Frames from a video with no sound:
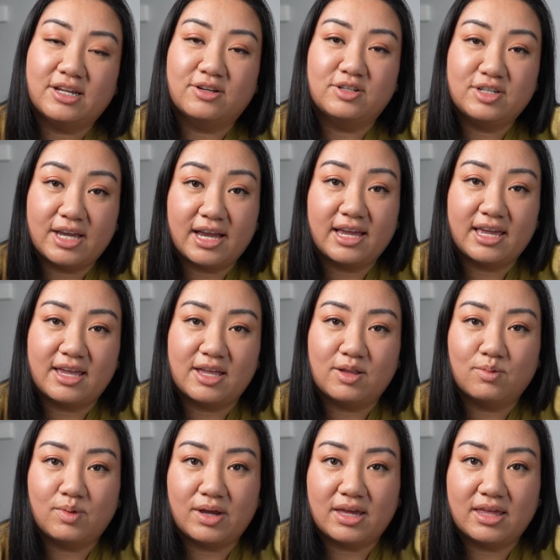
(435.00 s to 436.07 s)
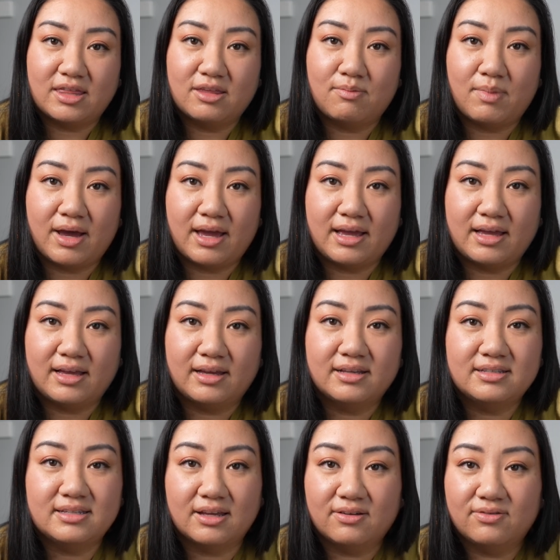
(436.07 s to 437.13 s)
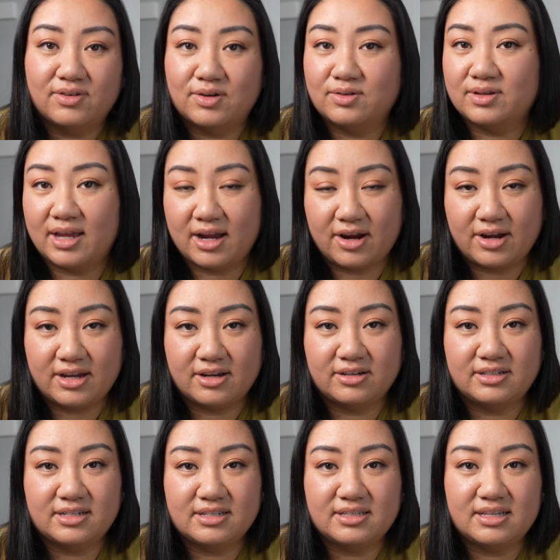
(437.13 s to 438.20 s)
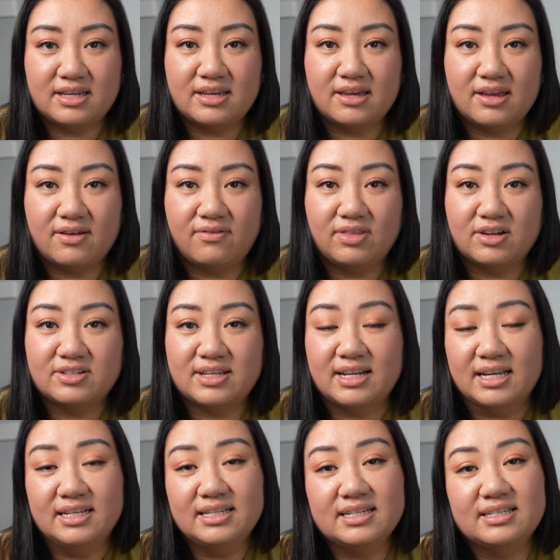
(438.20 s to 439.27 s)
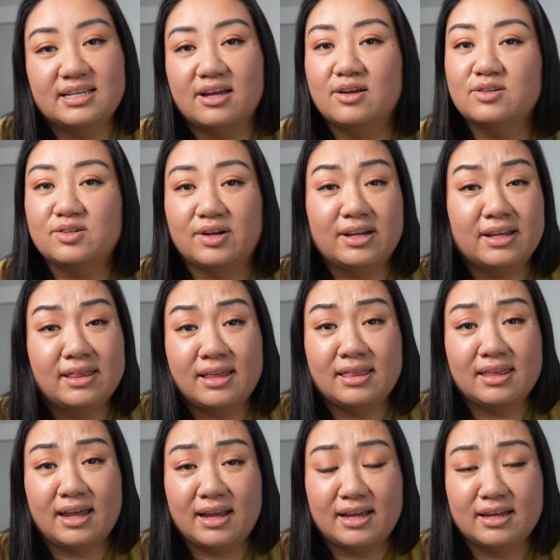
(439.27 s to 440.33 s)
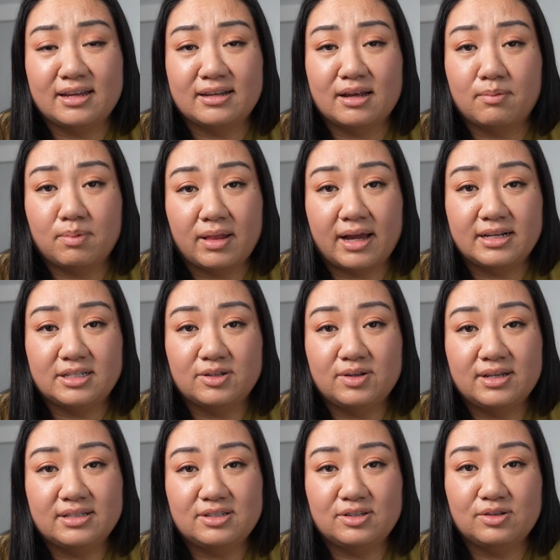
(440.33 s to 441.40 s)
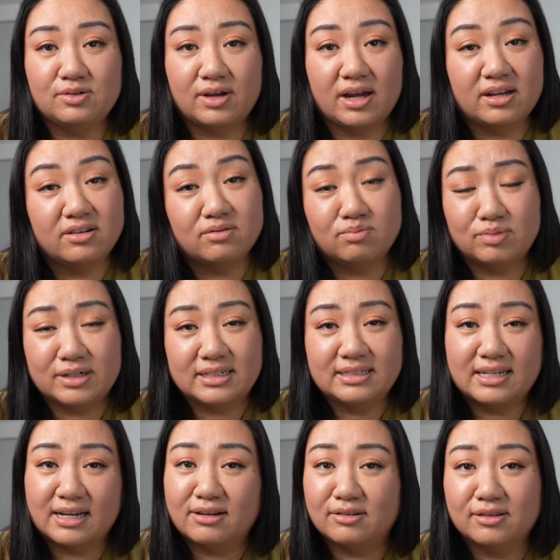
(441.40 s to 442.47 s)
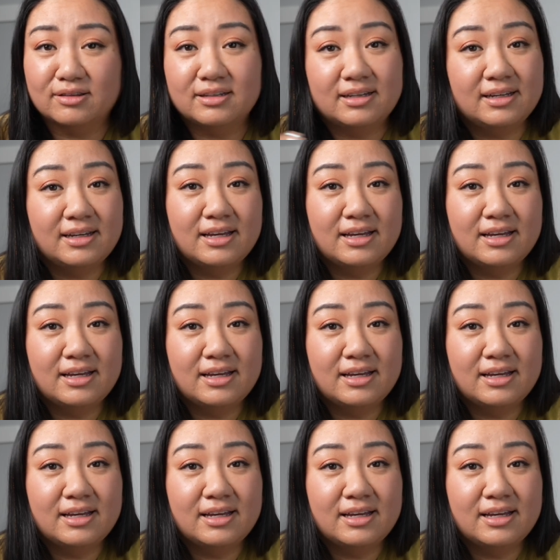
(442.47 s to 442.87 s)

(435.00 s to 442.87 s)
check in with my cell phone carrier to see if there's any discounts or anything that I can apply to it to kind of bring down